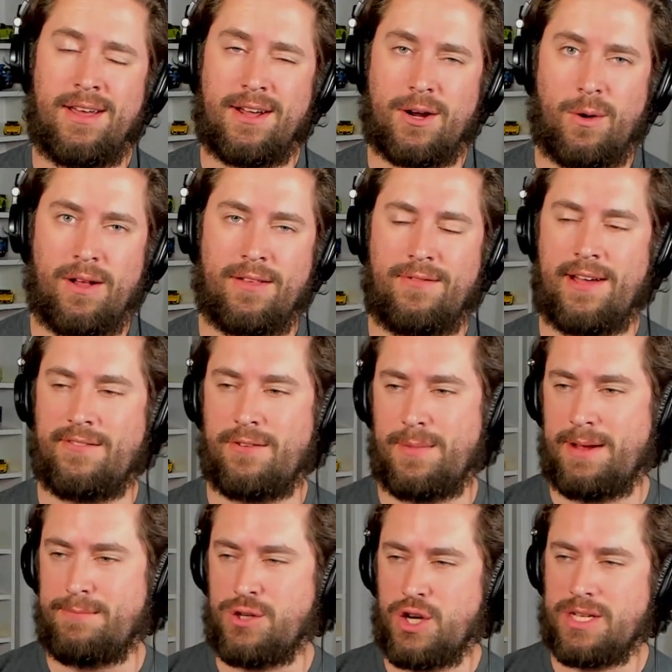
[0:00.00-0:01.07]
qualifying from
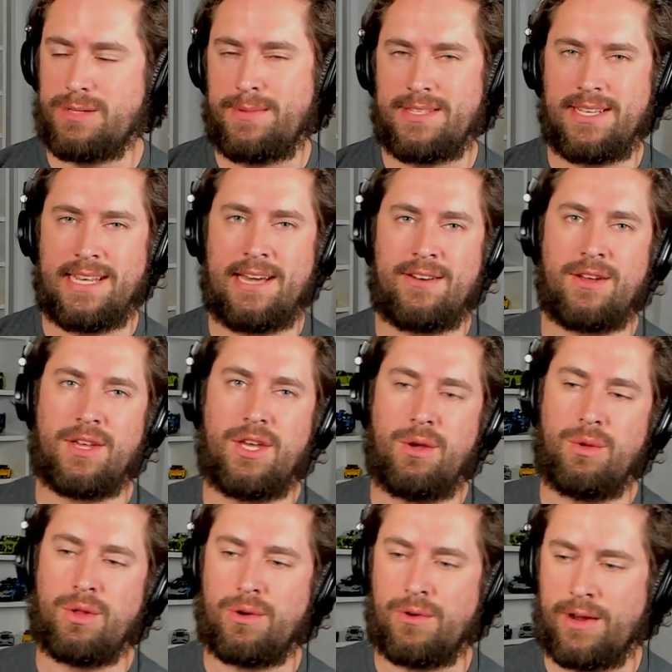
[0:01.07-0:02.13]
him, just missing out on
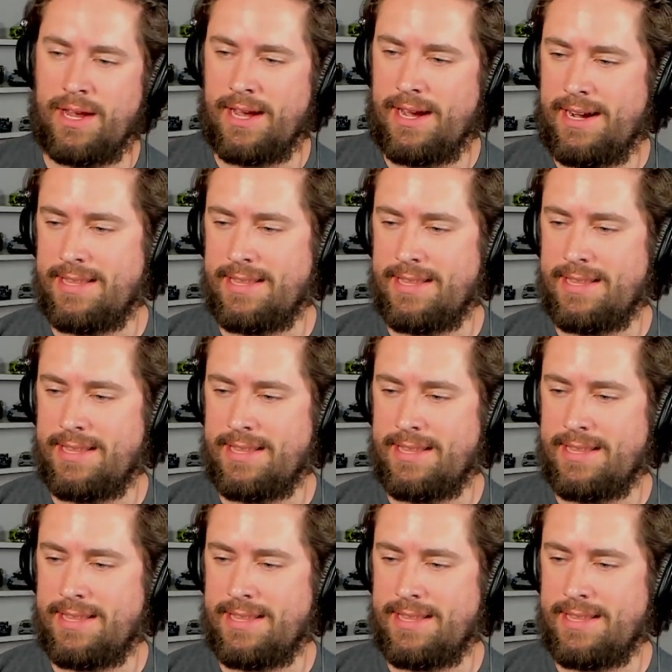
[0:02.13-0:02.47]
Q3.